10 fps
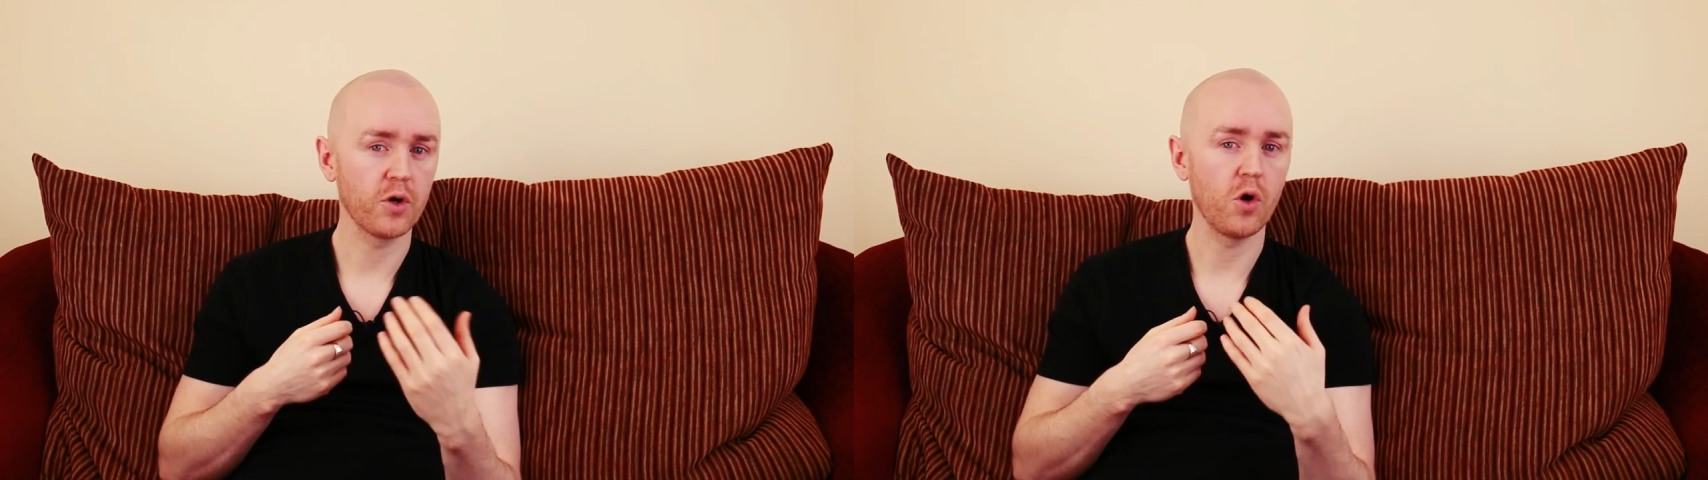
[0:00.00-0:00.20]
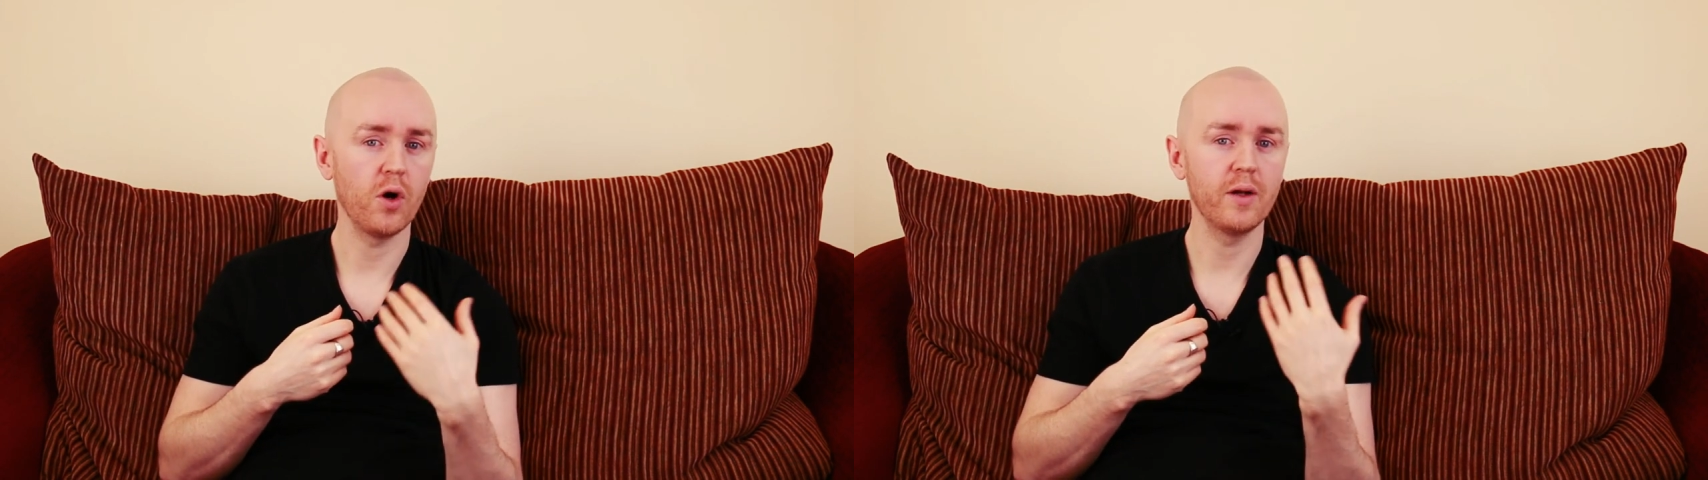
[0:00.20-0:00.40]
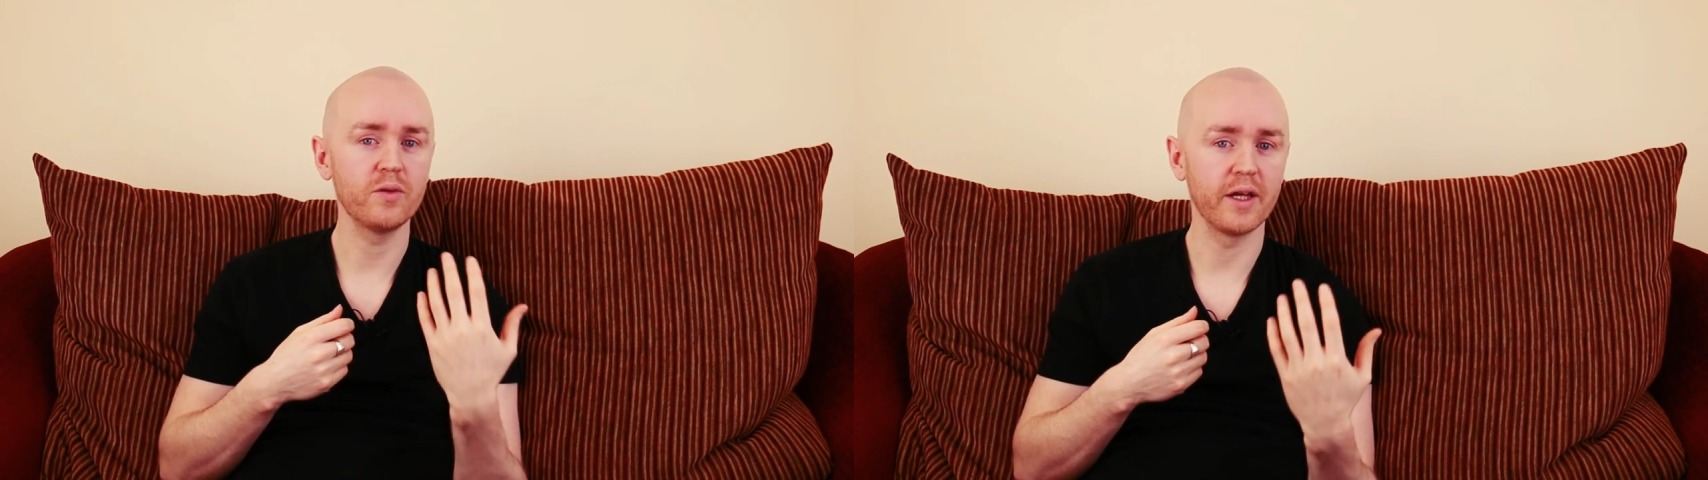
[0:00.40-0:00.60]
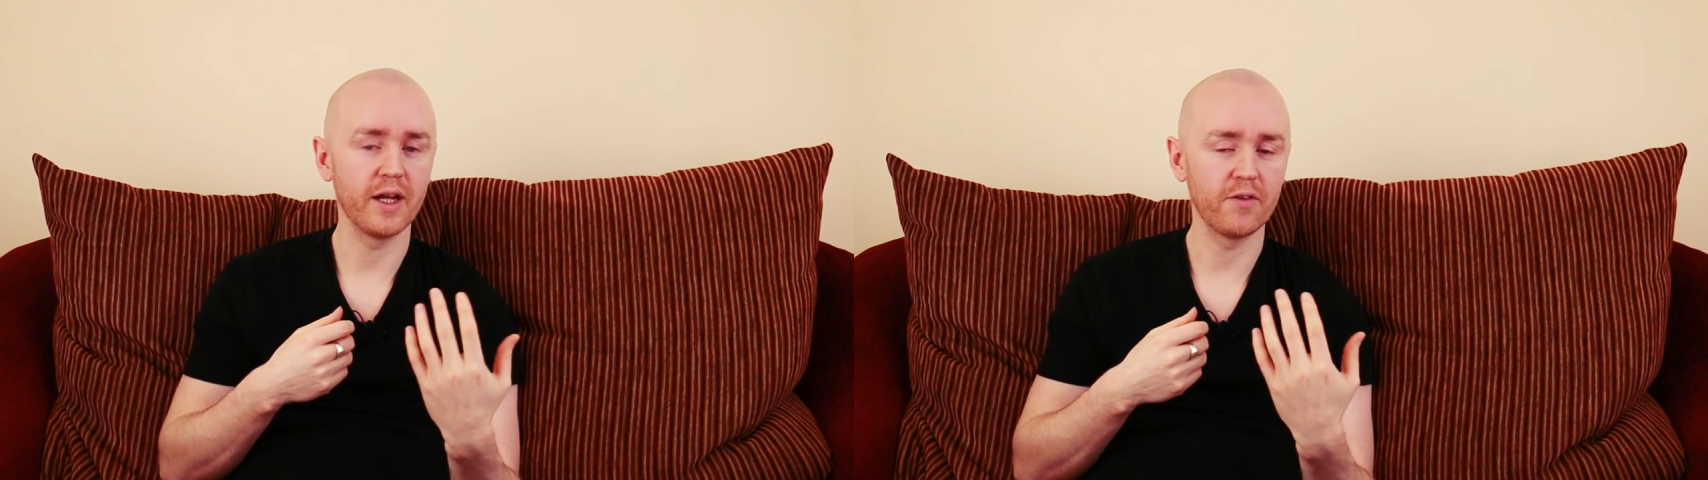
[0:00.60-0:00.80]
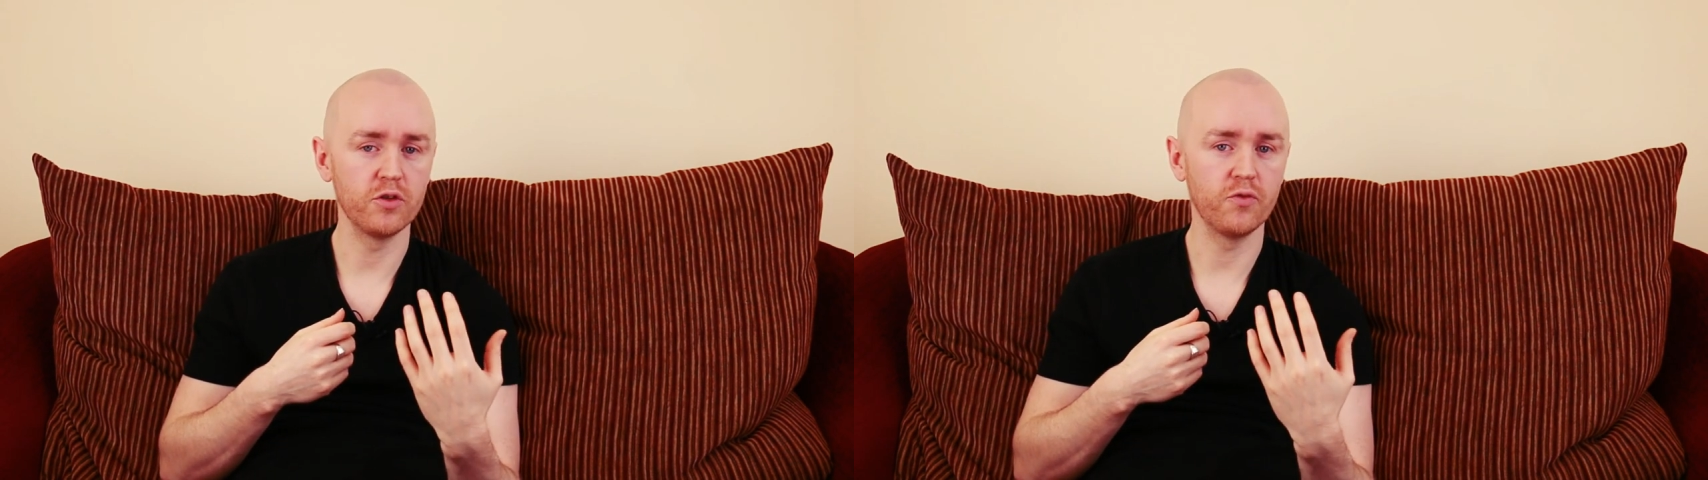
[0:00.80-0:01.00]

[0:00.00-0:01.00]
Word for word: Call out that have-to